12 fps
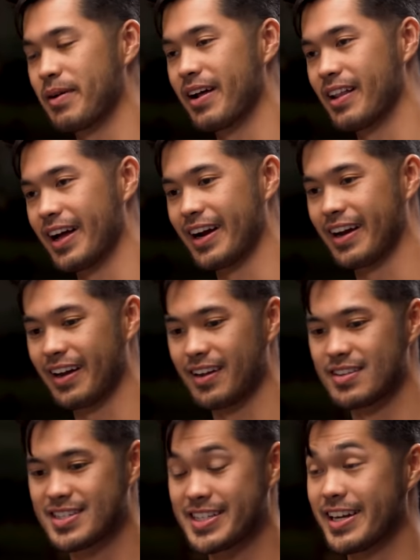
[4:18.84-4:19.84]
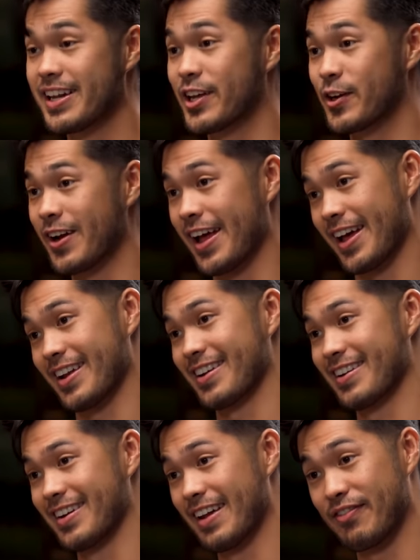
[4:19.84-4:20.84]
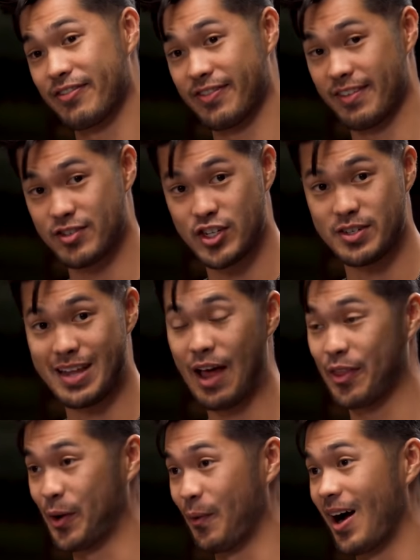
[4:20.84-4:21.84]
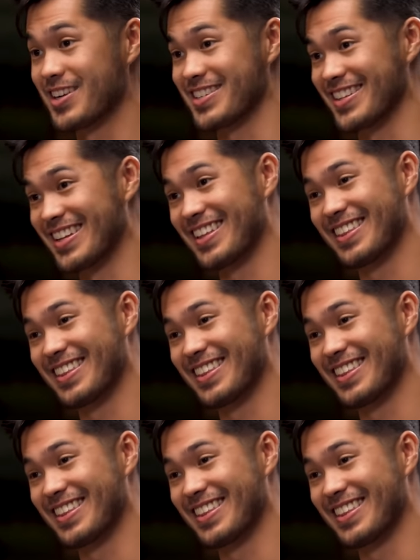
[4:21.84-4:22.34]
okay. but like oh Sydney Goodham. If, oh, wow, if she's out there watching,